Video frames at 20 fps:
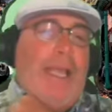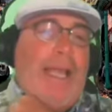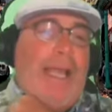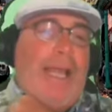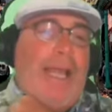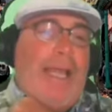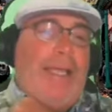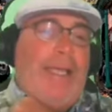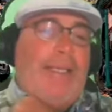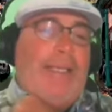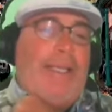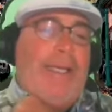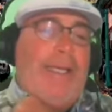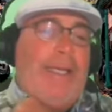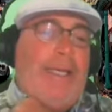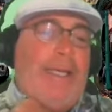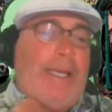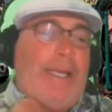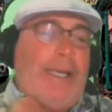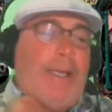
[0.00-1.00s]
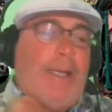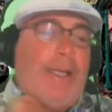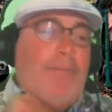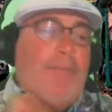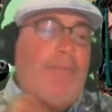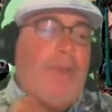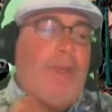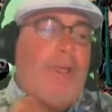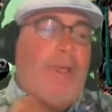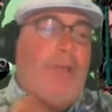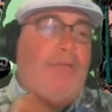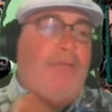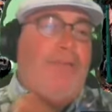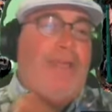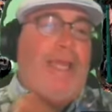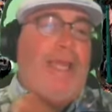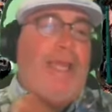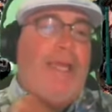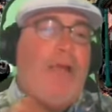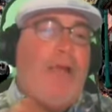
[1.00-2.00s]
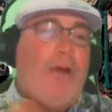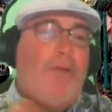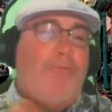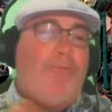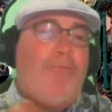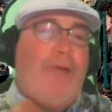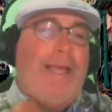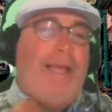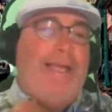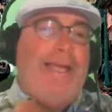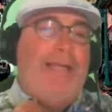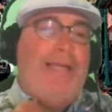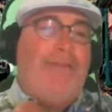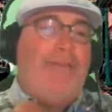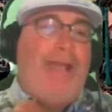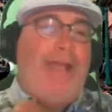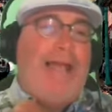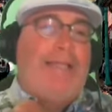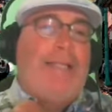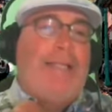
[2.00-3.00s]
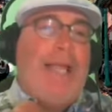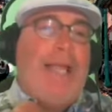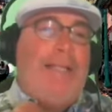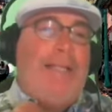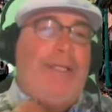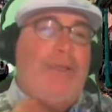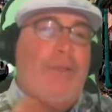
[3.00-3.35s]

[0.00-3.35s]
and the CAOR finance hotline?